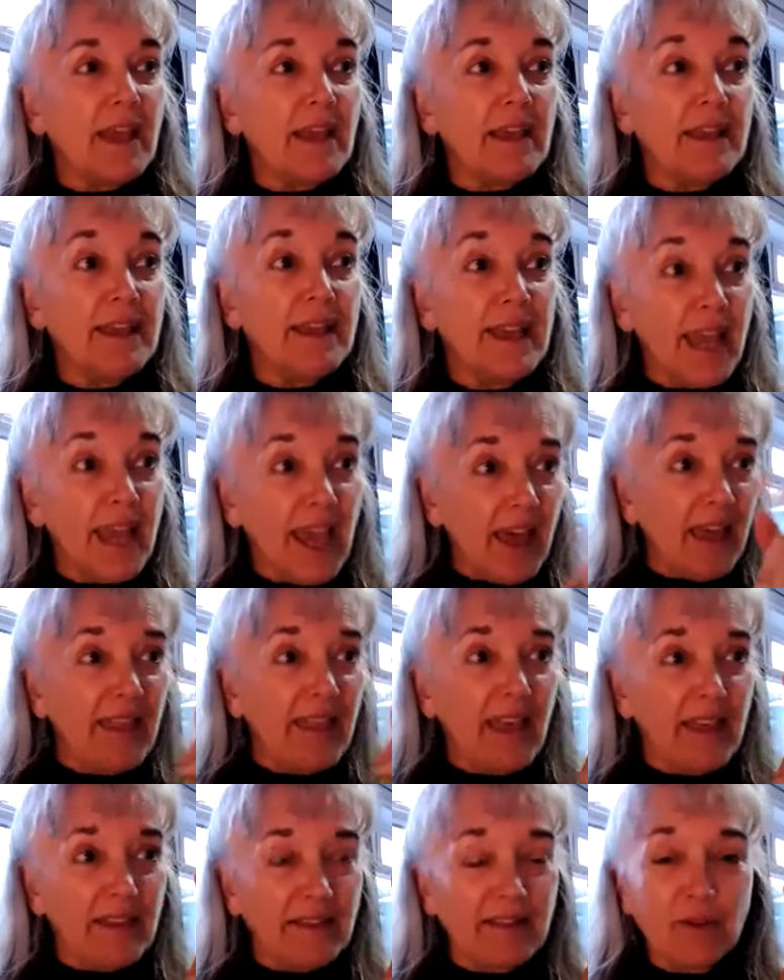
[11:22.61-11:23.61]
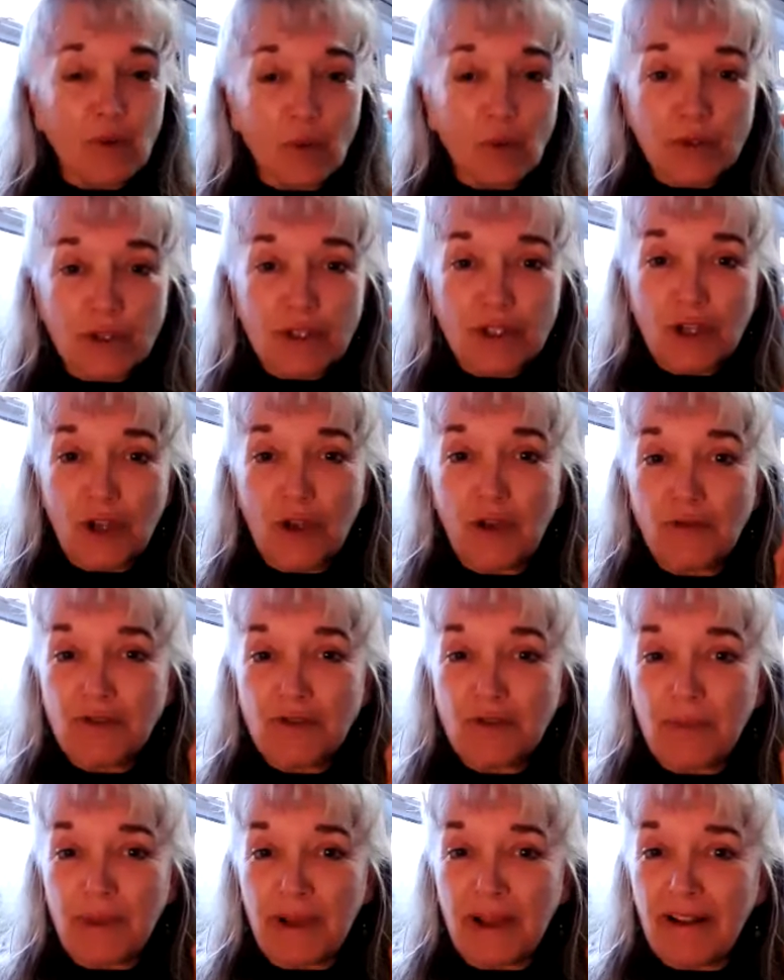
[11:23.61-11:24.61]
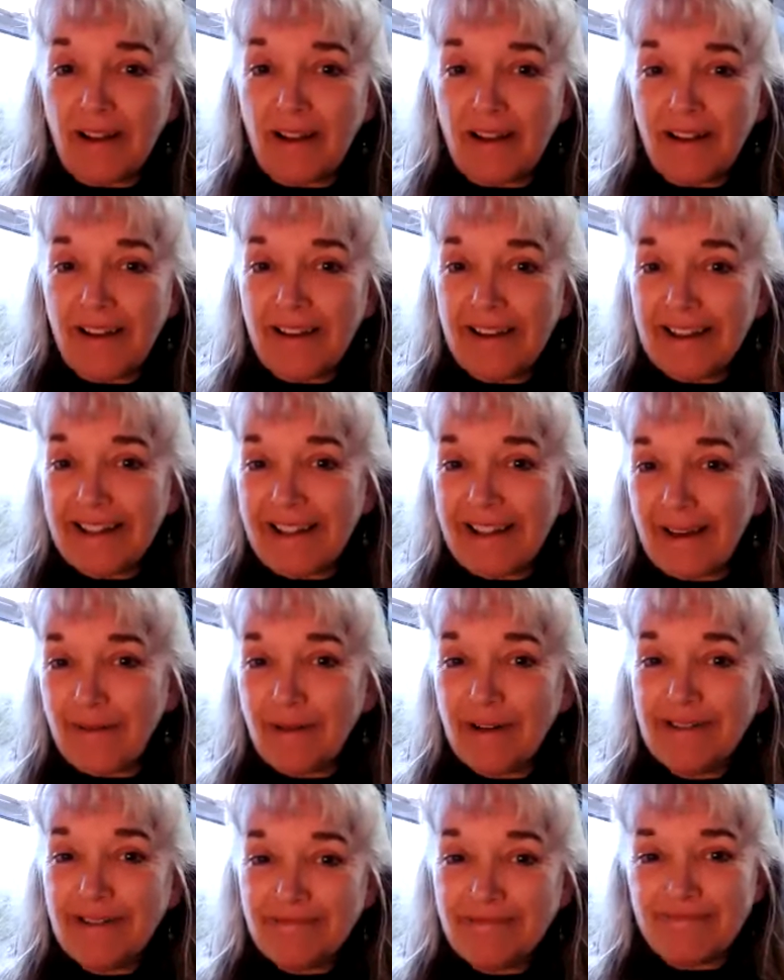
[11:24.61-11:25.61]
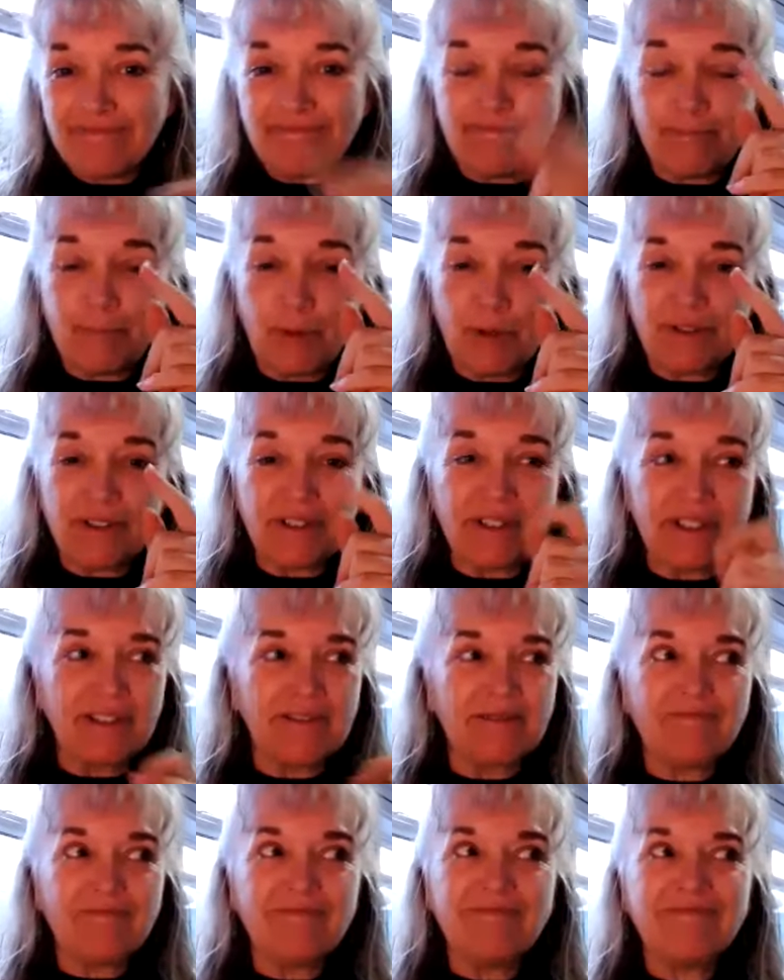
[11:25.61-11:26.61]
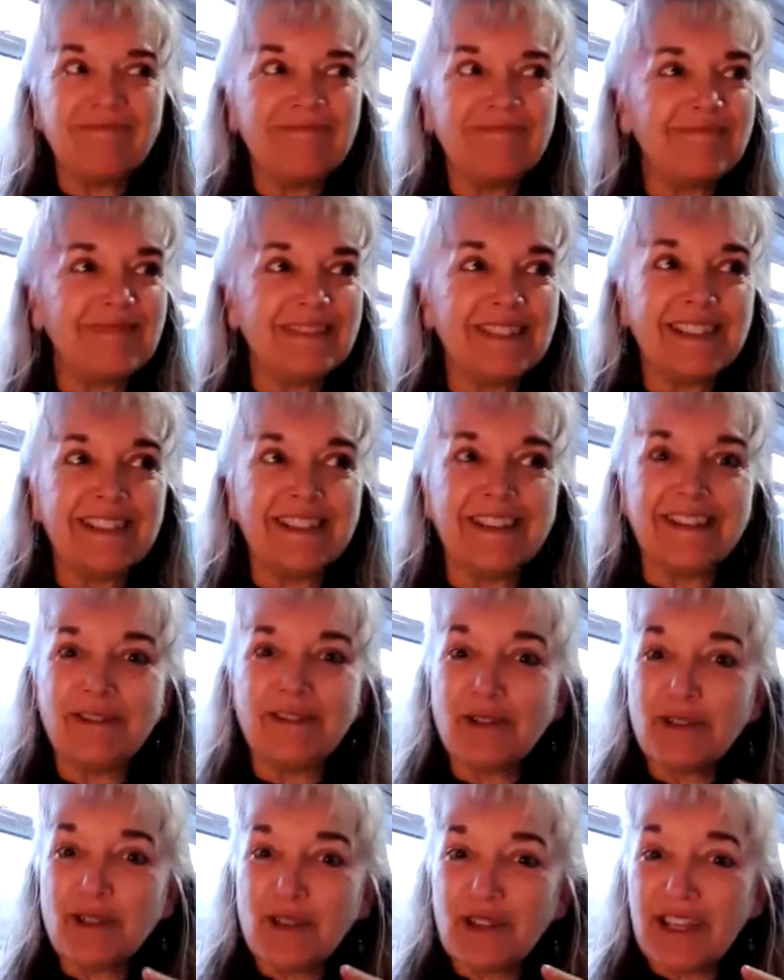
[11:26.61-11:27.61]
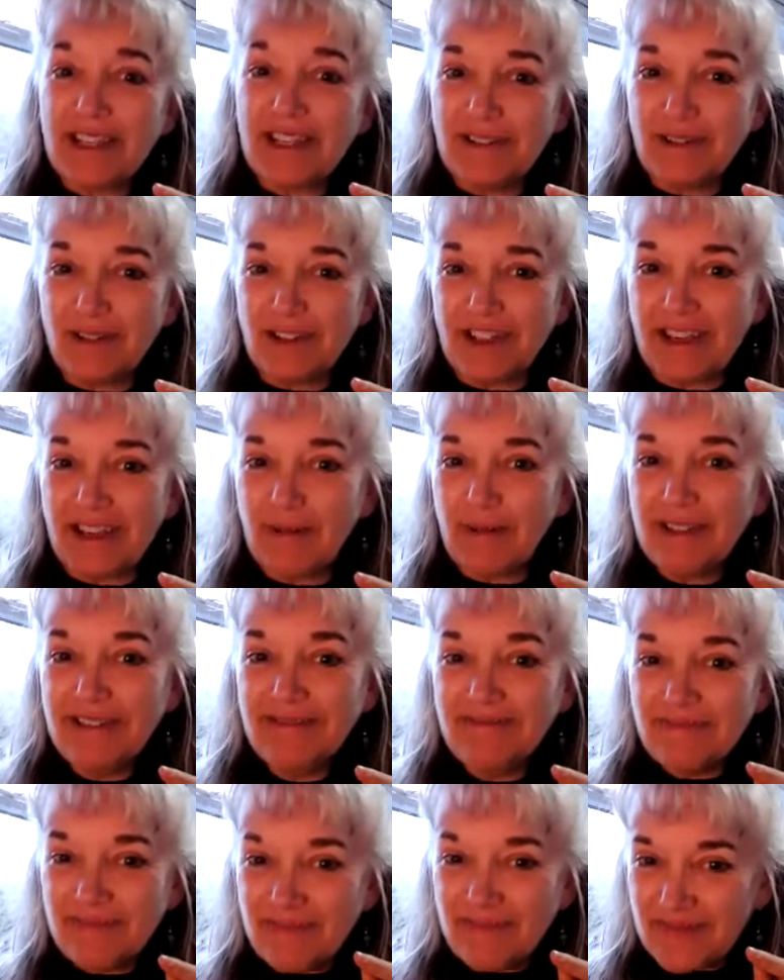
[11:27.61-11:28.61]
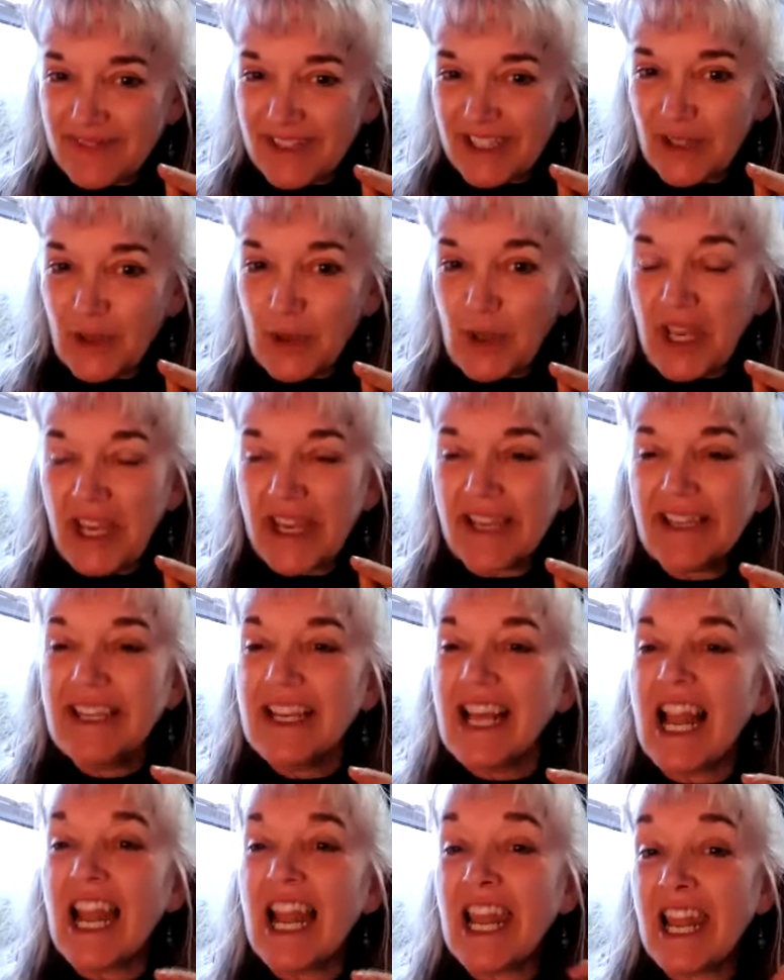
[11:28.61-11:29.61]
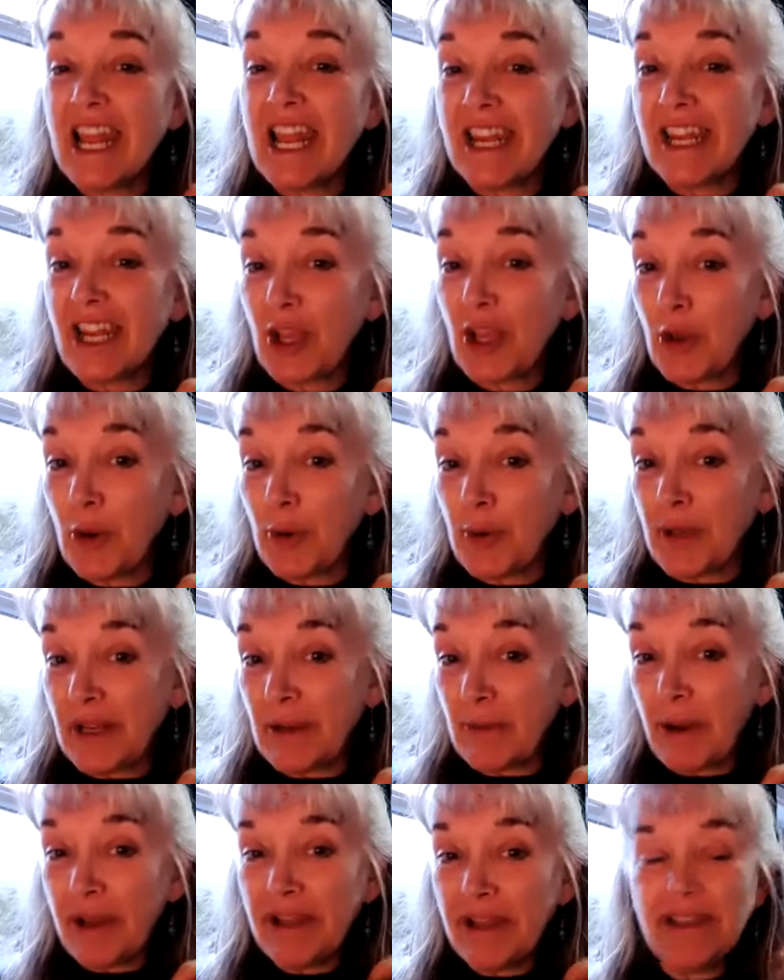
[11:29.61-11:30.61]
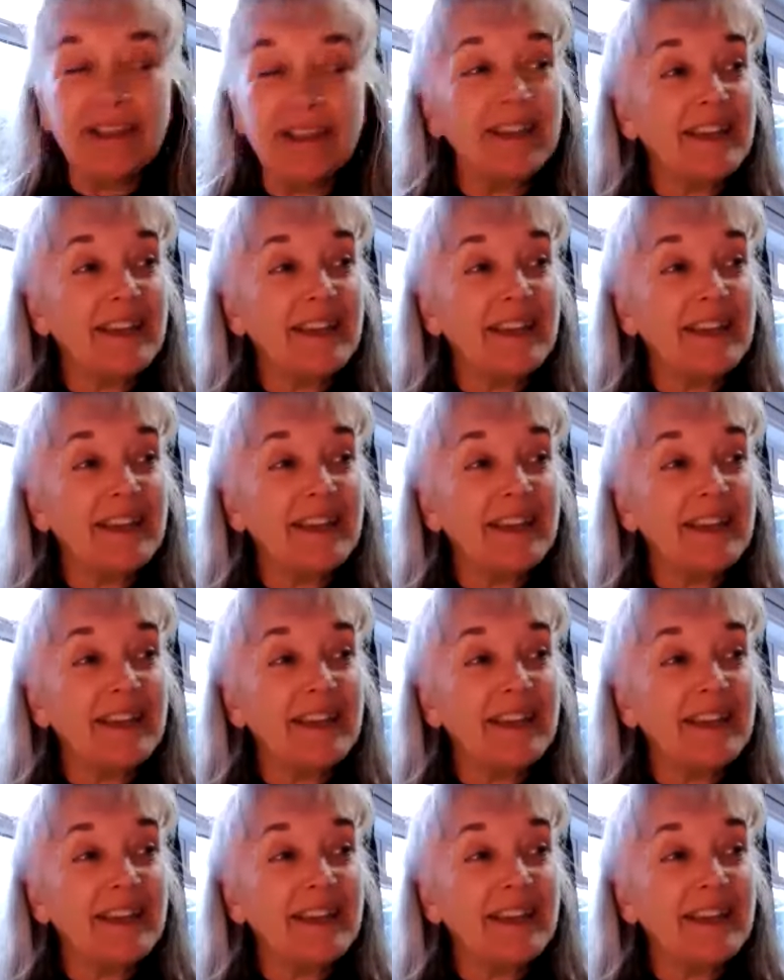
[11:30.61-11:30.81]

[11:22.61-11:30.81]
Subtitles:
yeah, that thought serves me. I like that one. Positive. No, not so keen on that one. Okay, let it go anyway.